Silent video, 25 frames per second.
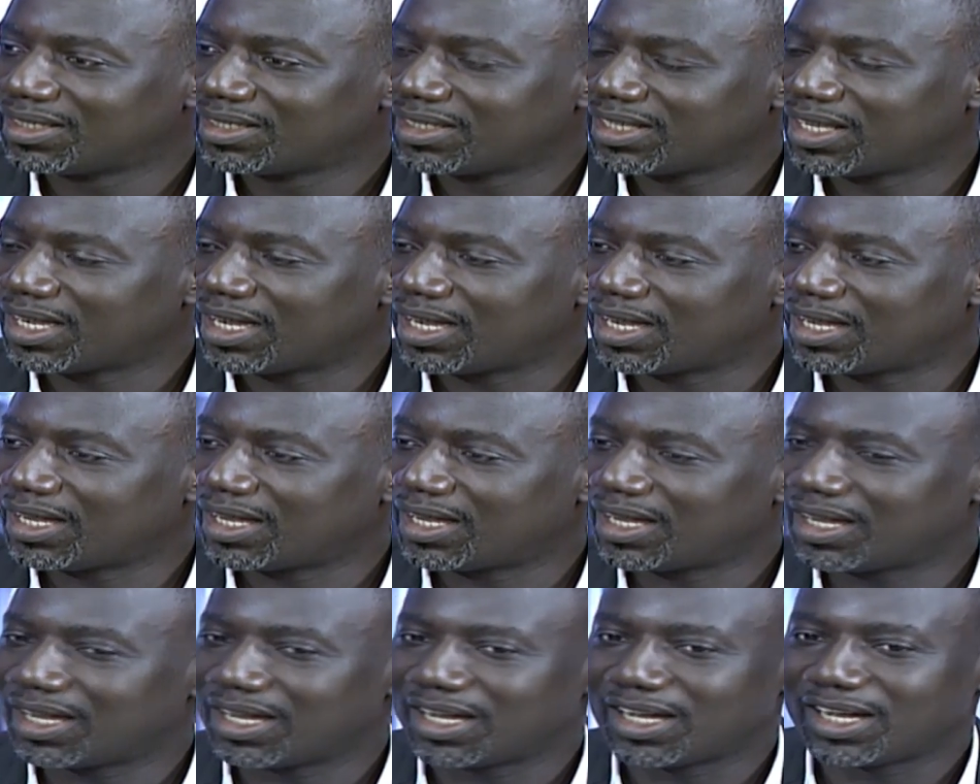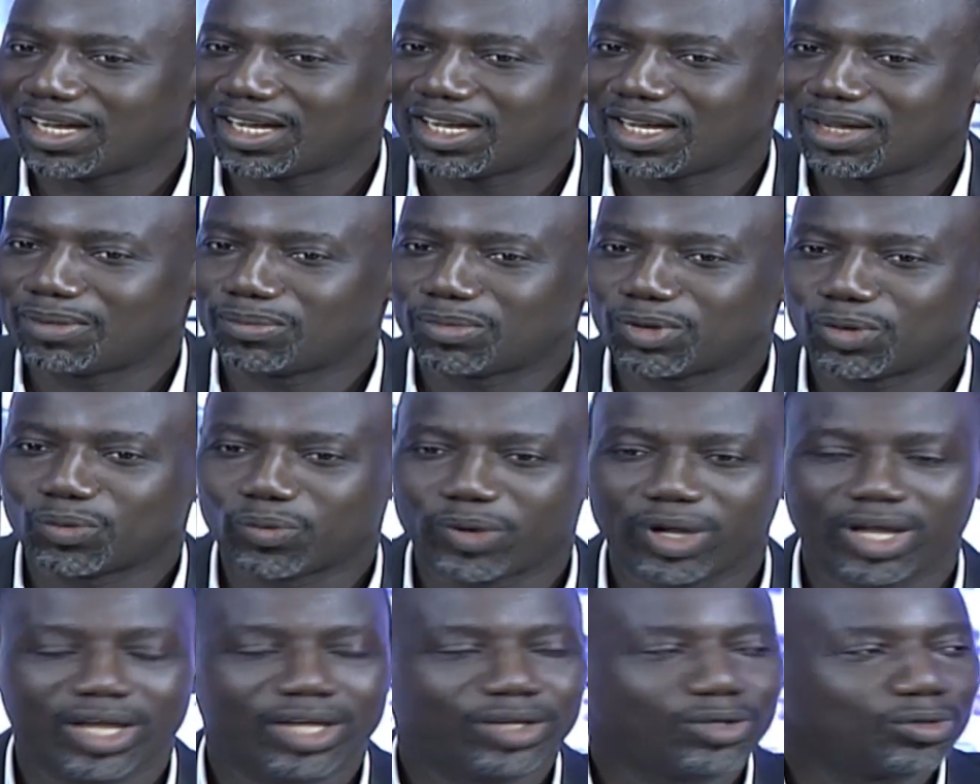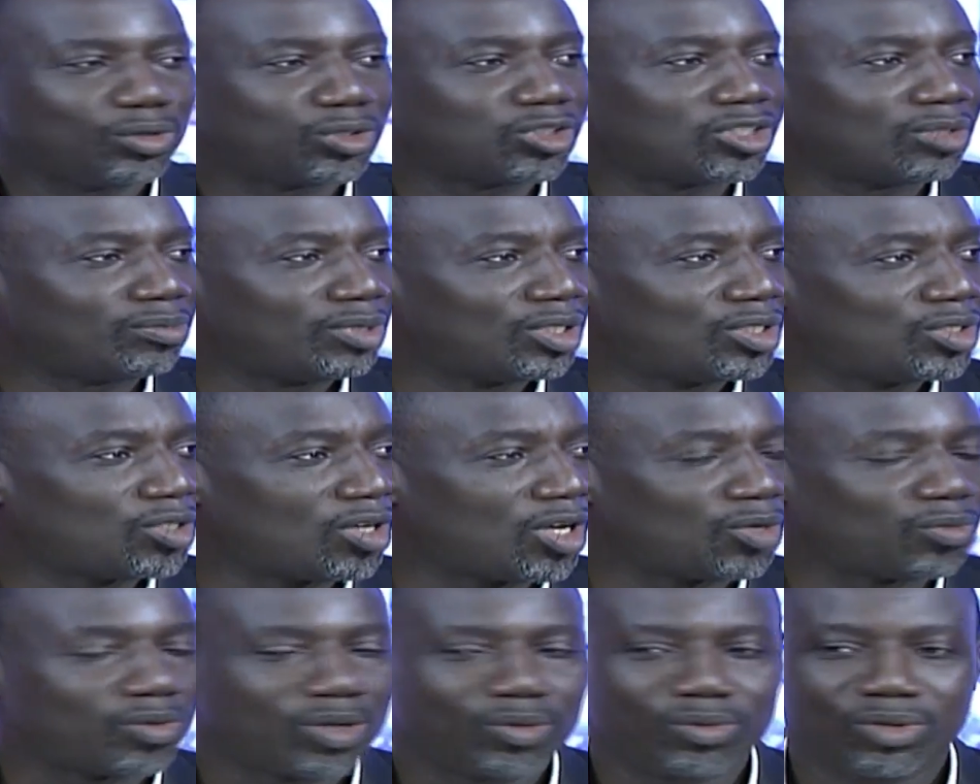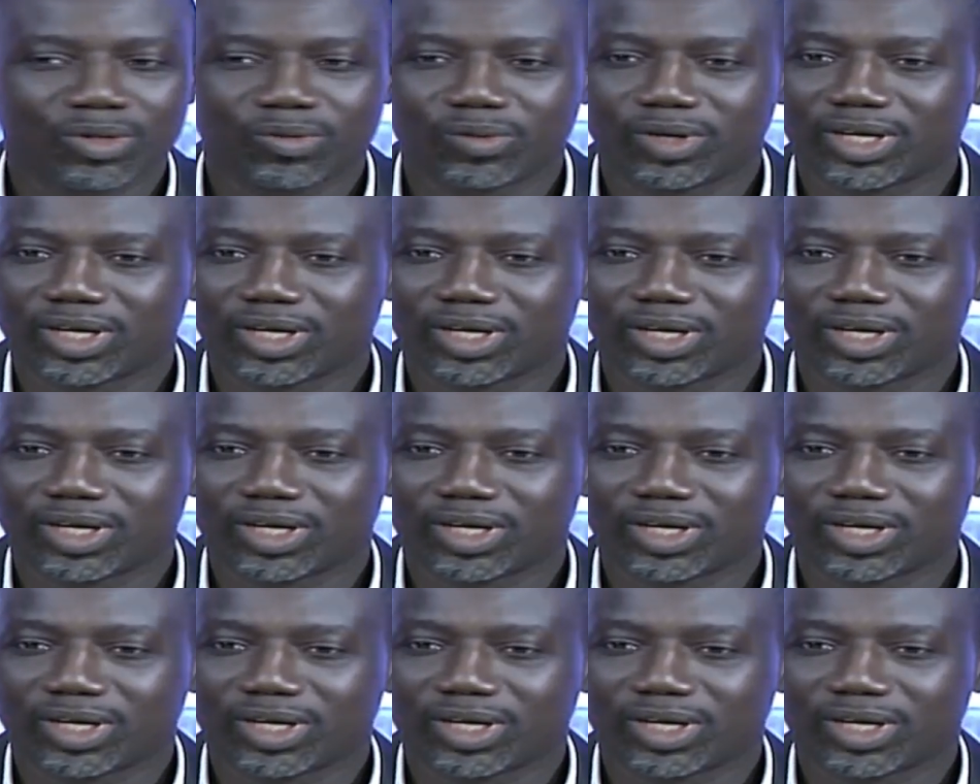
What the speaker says: Yeah. We used to be taught when we